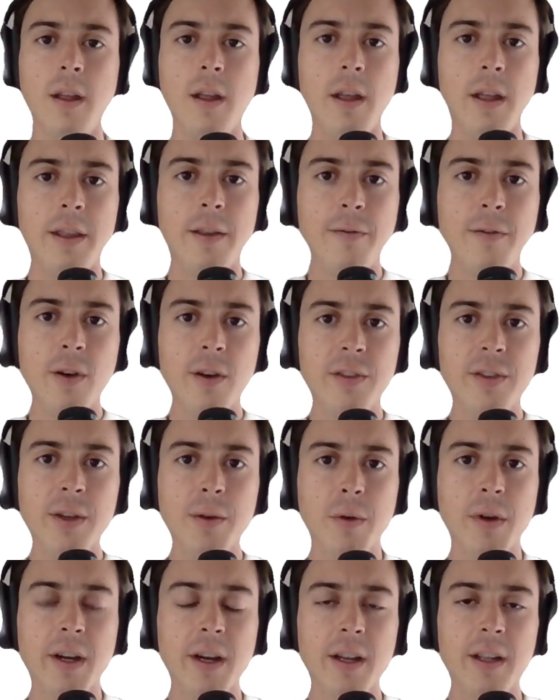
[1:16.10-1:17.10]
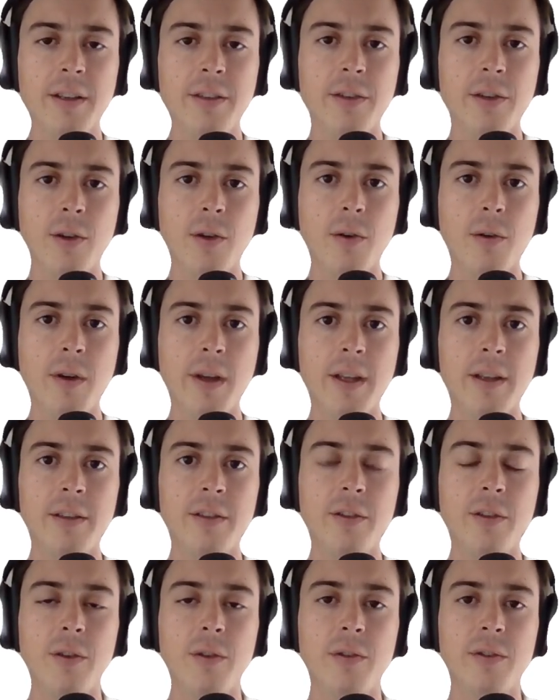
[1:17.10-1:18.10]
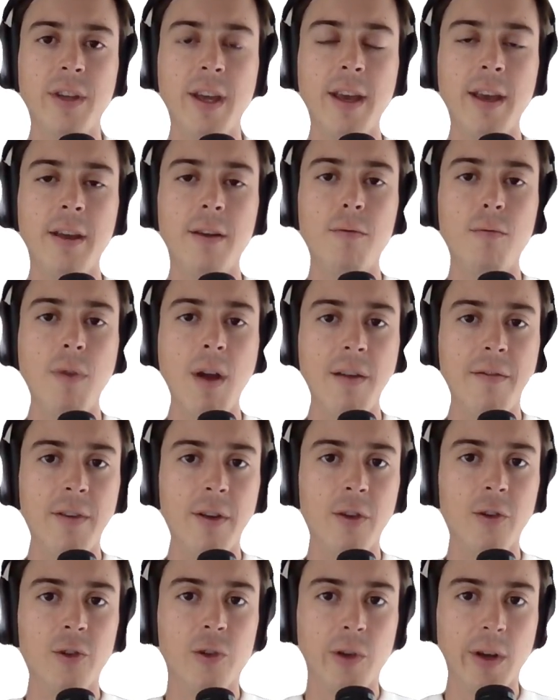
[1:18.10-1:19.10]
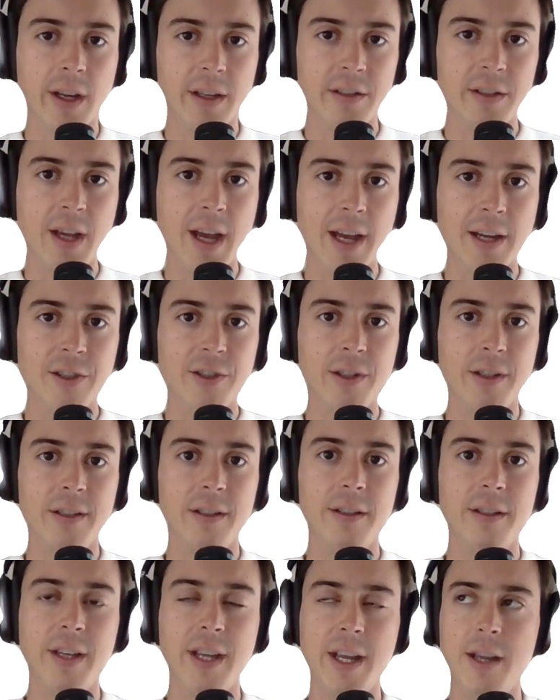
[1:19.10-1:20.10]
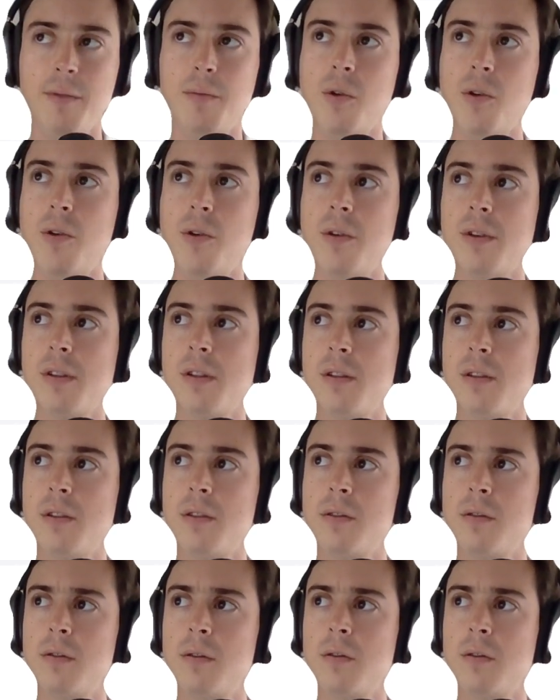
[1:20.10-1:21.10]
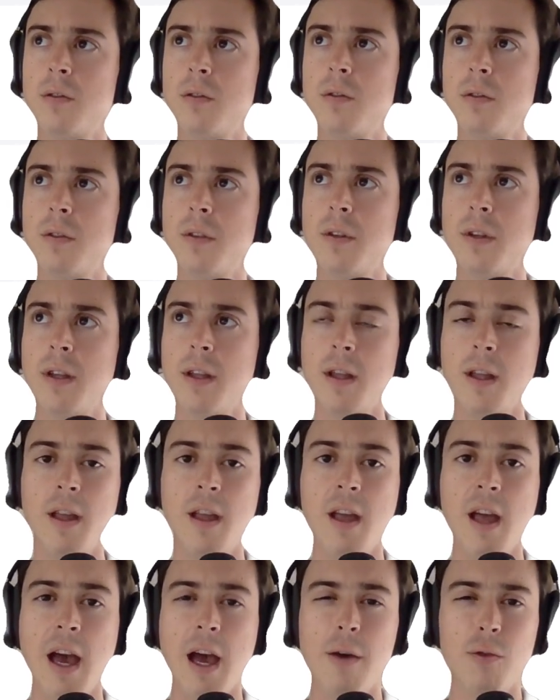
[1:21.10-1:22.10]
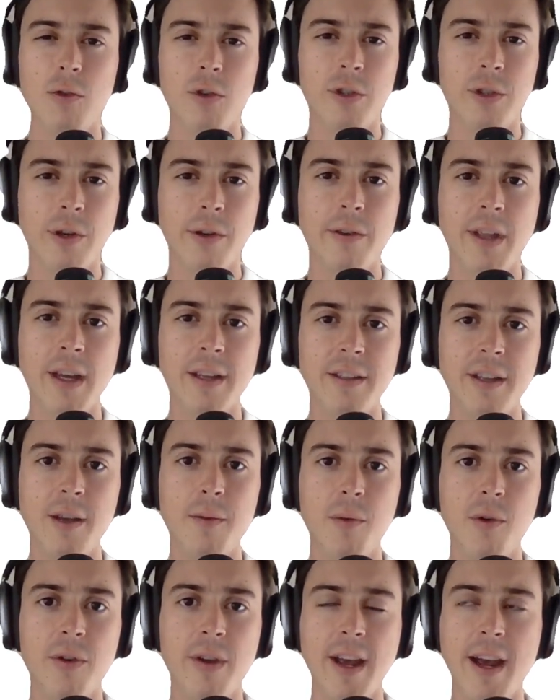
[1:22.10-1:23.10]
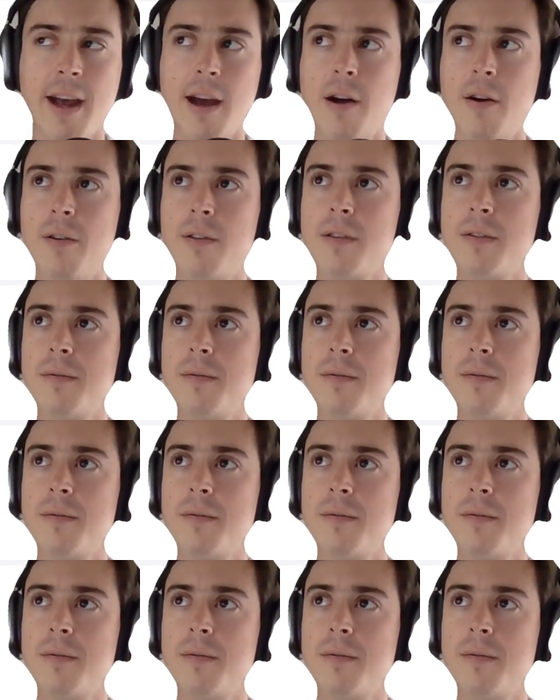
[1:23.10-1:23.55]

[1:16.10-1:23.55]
The first thing we're going to do is use a revenue transaction table. I will show you that table now.